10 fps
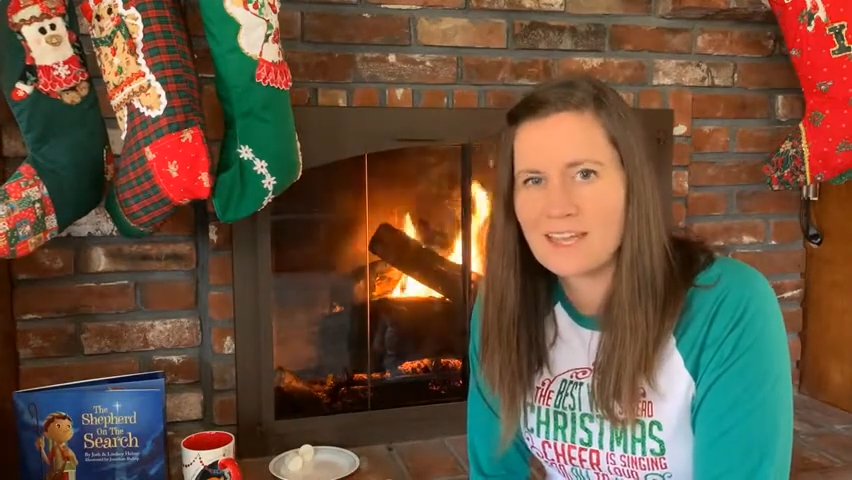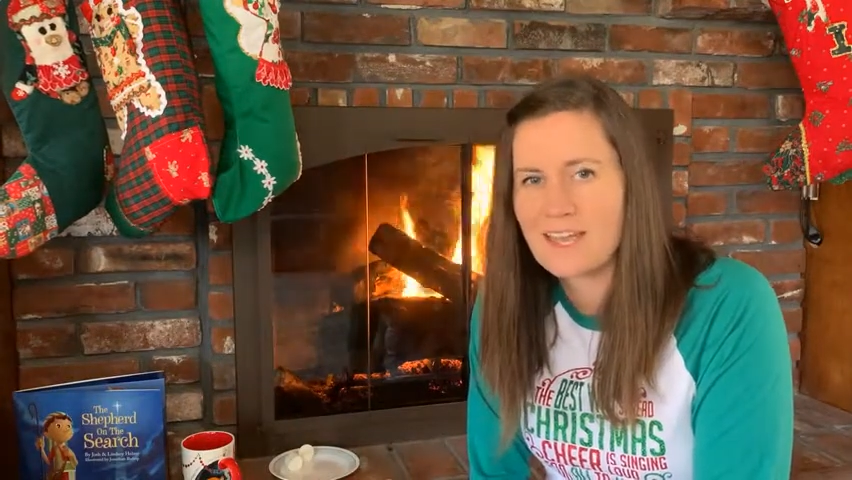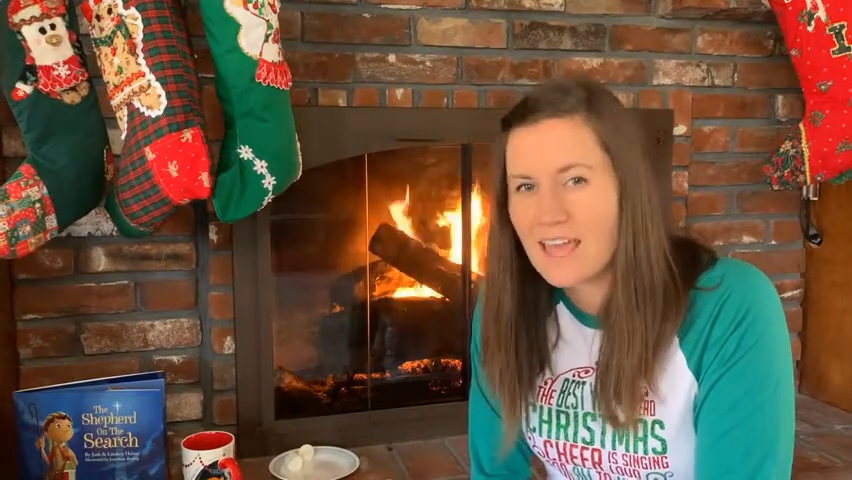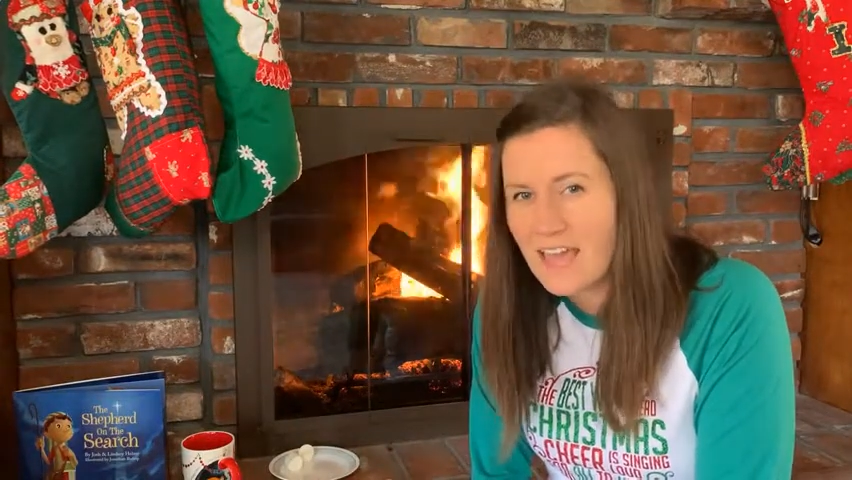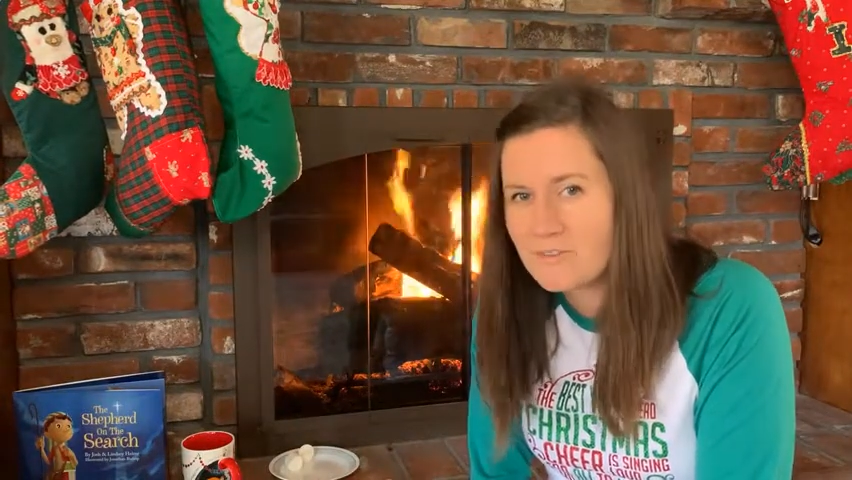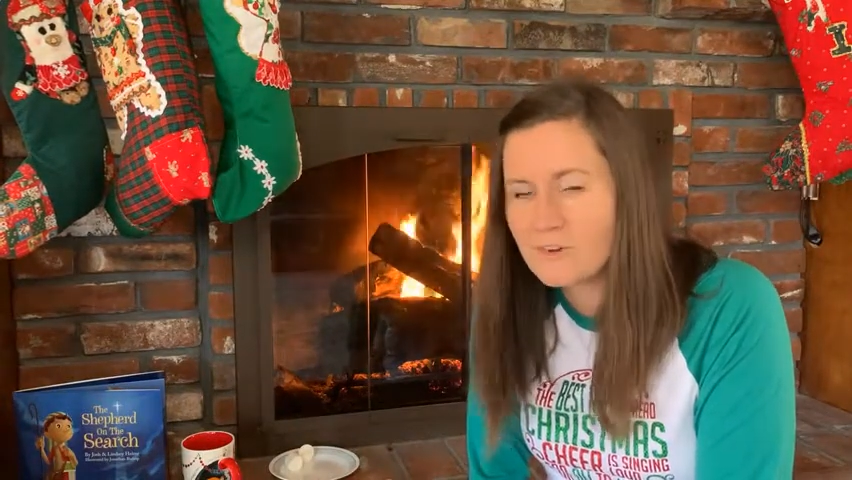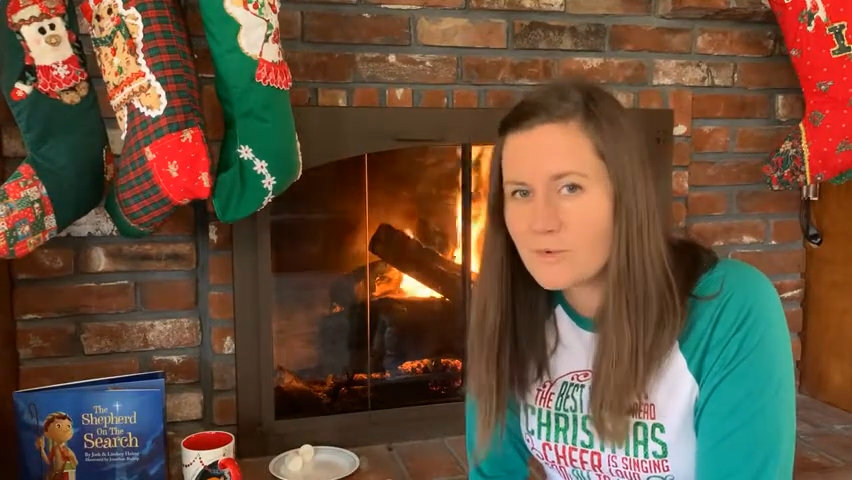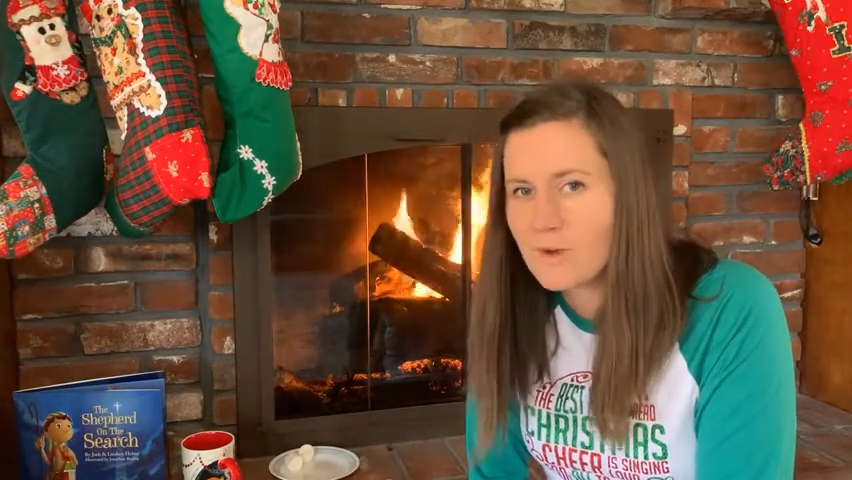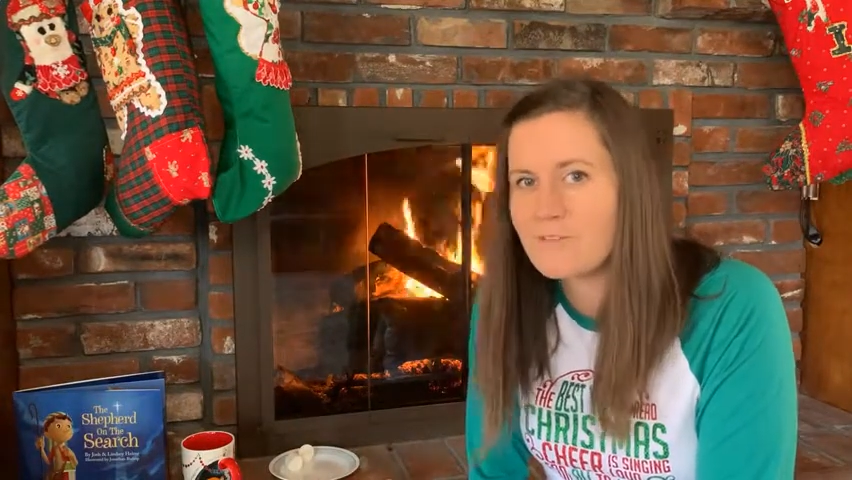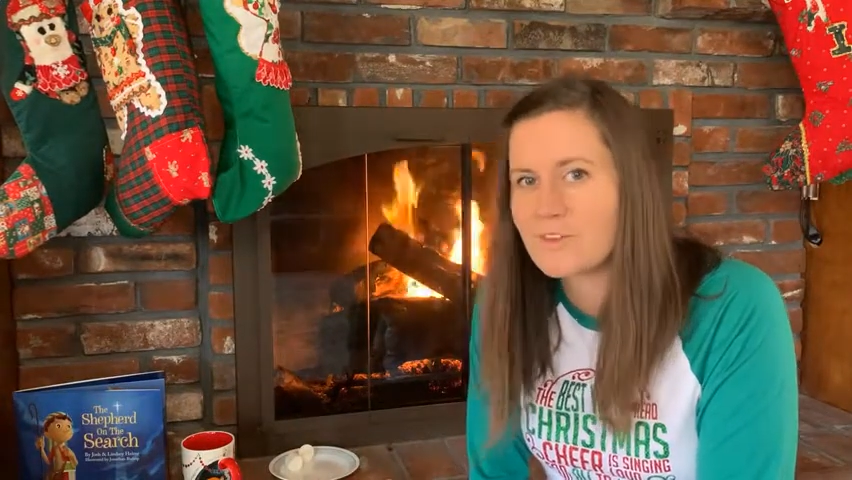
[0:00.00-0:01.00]
And every
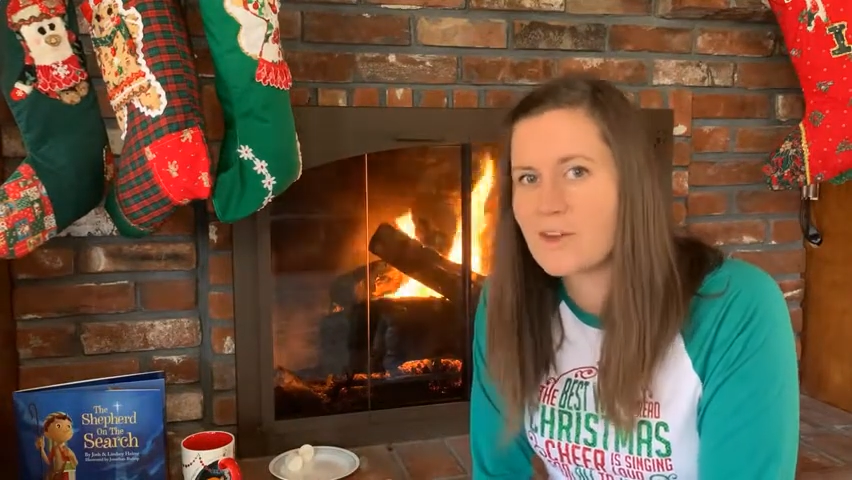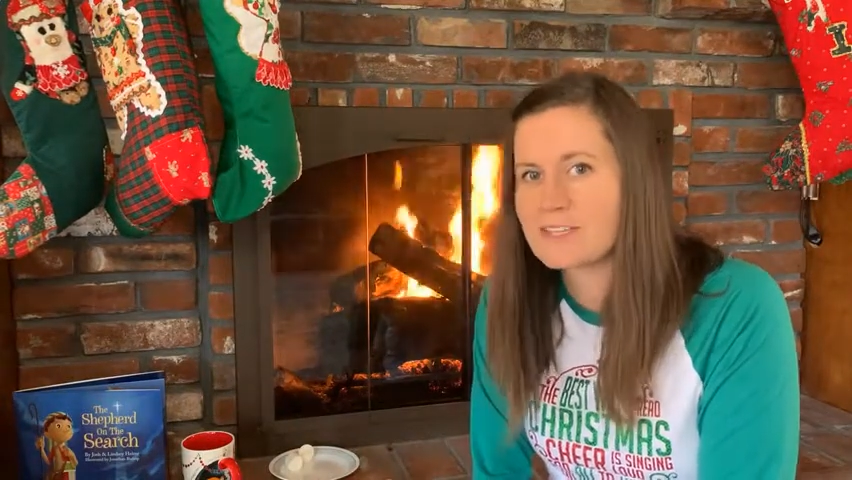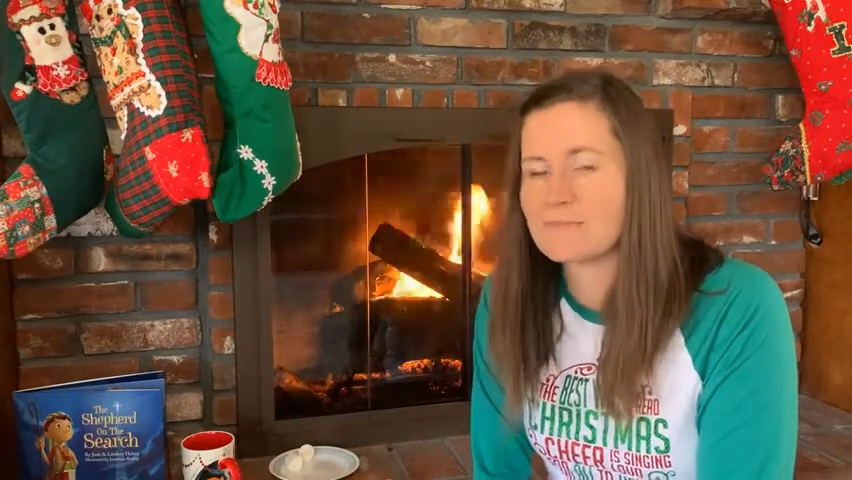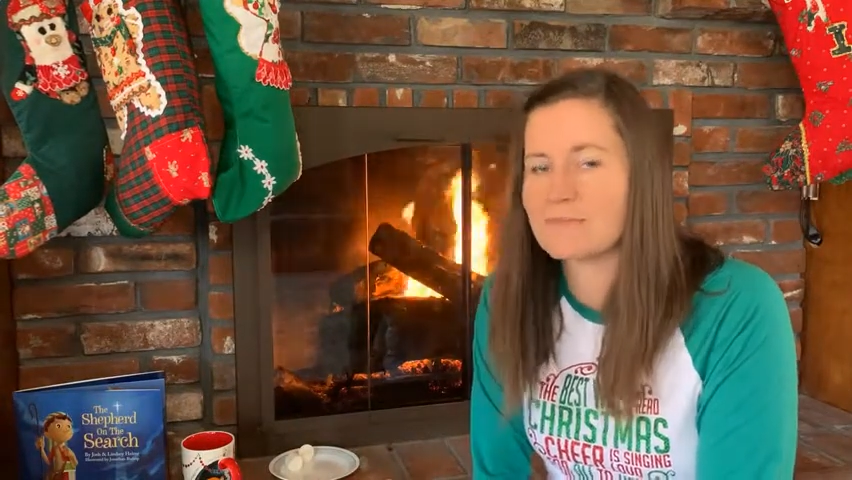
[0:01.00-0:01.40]
one of you has a